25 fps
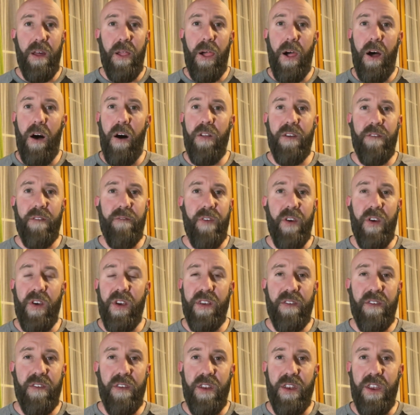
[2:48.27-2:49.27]
all in
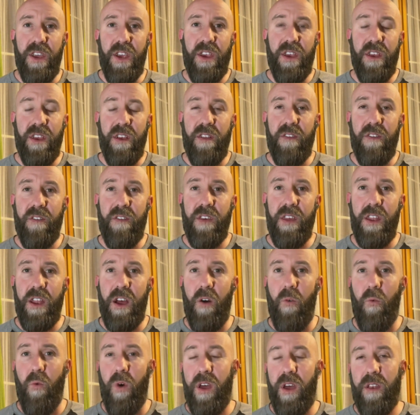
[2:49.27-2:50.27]
various conditions.
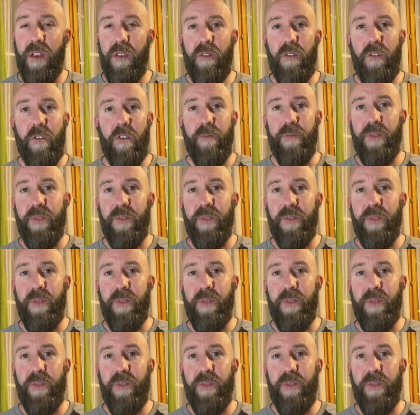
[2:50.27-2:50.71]
One group